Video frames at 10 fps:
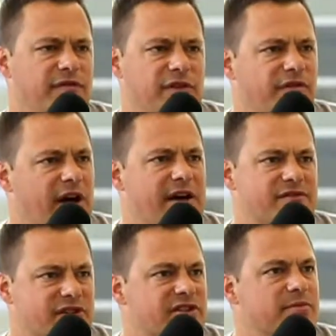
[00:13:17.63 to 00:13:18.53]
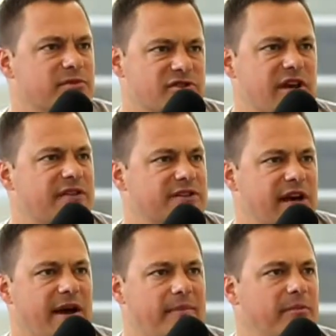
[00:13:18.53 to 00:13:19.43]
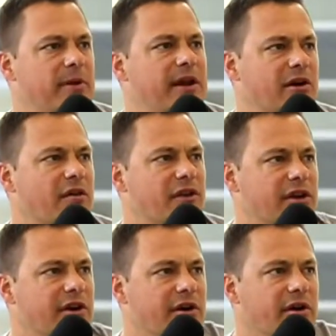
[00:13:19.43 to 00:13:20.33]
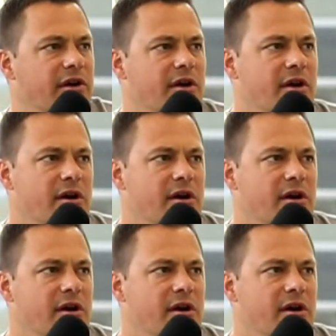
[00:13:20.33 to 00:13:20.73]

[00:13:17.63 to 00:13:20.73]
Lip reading: 55, 60% of the time, depending on the year.